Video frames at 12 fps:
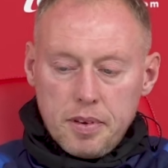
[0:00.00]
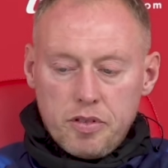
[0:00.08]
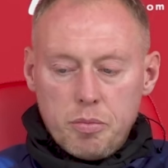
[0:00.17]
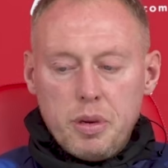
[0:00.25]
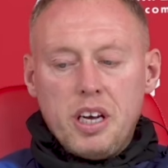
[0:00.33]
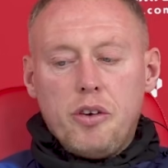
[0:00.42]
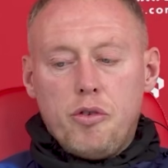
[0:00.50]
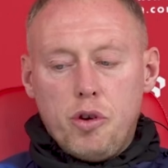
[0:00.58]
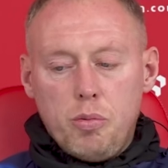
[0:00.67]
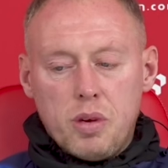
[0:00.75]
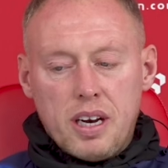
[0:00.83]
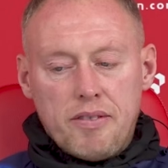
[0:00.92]
of the meeting
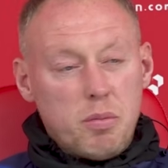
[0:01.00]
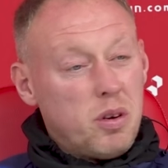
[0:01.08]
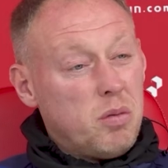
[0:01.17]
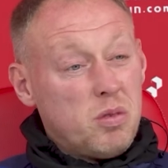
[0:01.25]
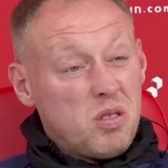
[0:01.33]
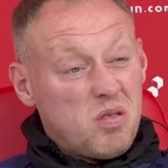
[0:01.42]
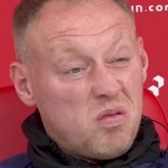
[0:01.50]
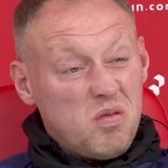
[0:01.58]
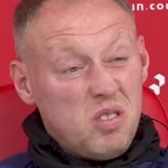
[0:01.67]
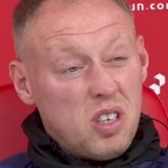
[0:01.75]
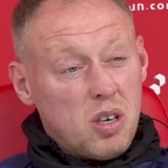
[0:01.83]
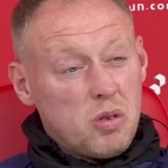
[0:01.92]
room, and everybody was
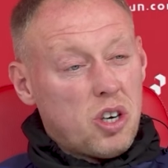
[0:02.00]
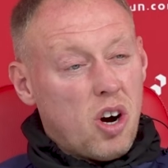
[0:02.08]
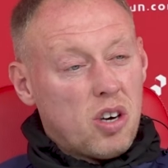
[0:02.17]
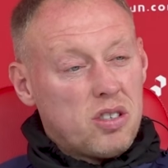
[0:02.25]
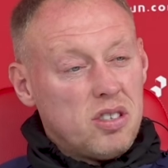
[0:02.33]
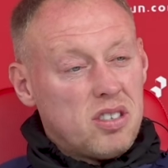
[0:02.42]
you know shocked